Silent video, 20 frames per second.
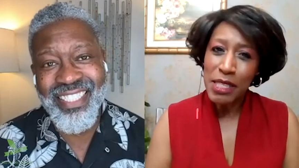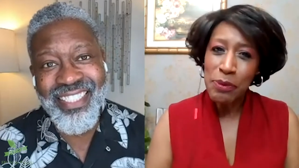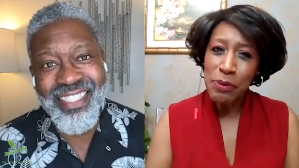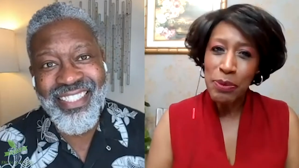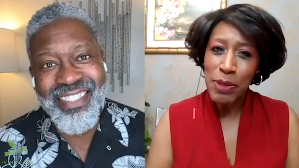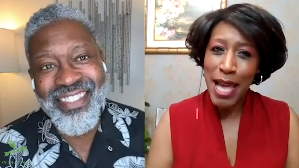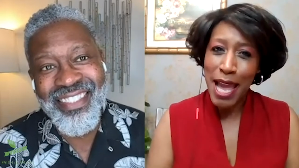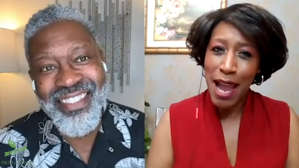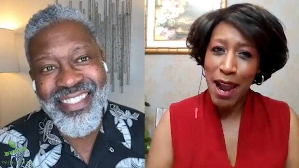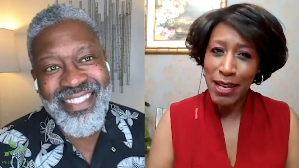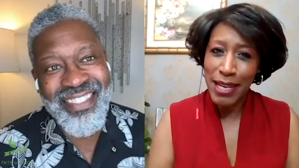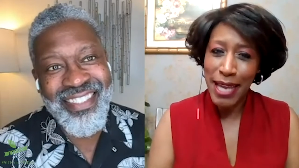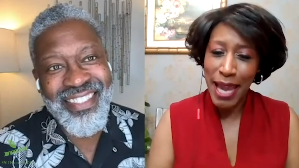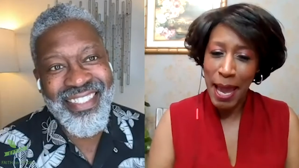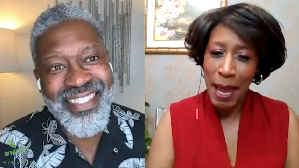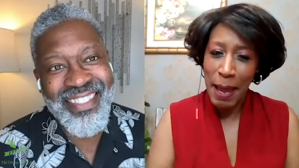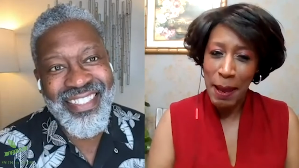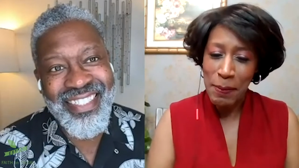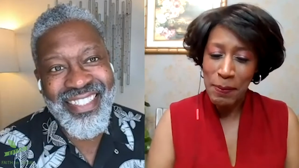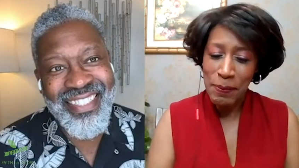Speaker 1: we get to play our
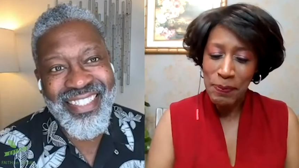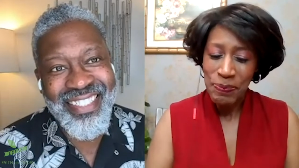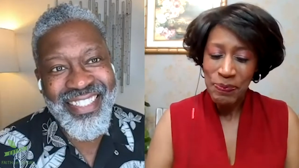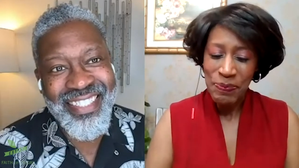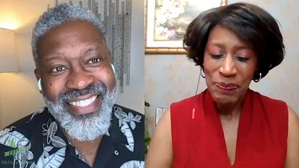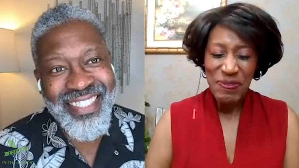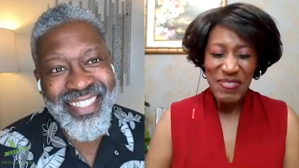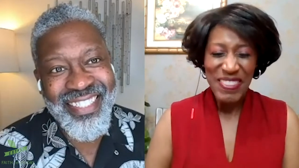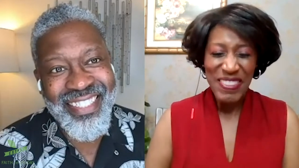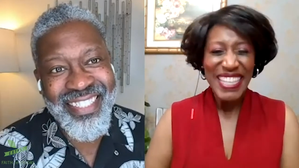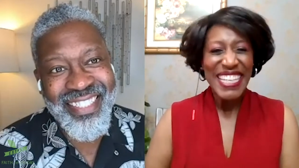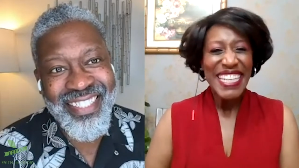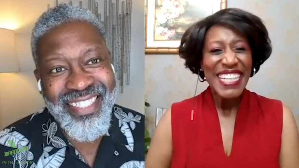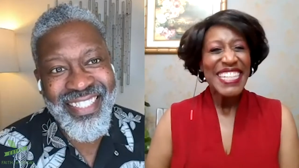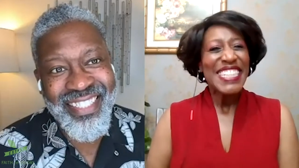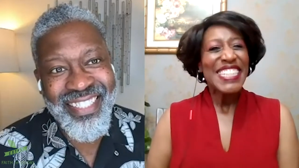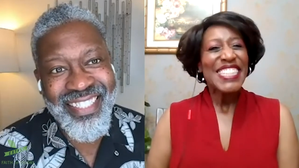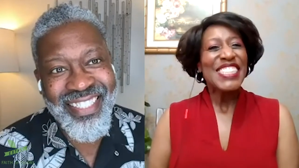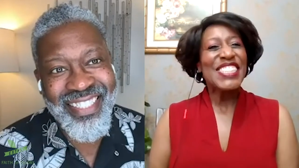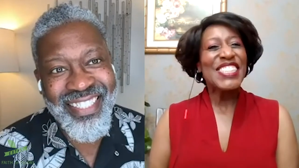game.
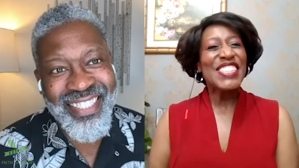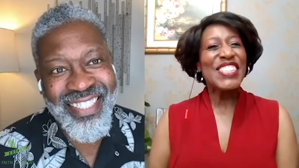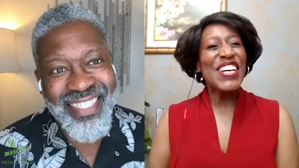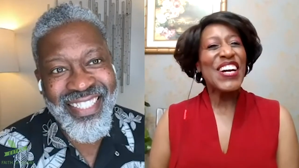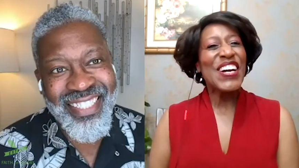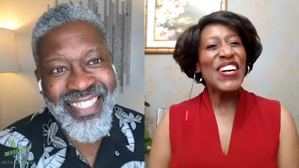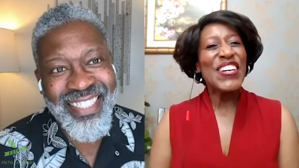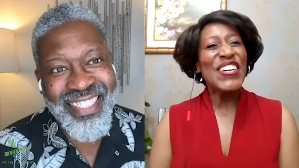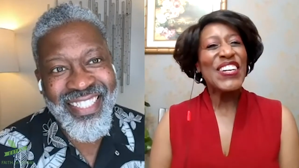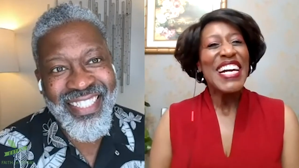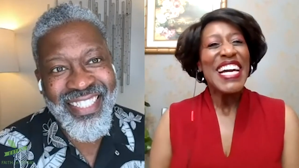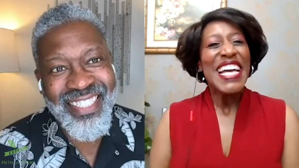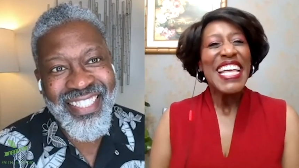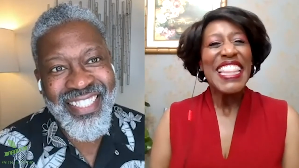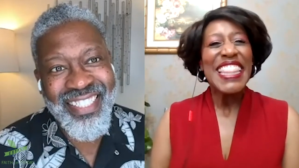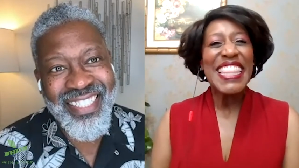So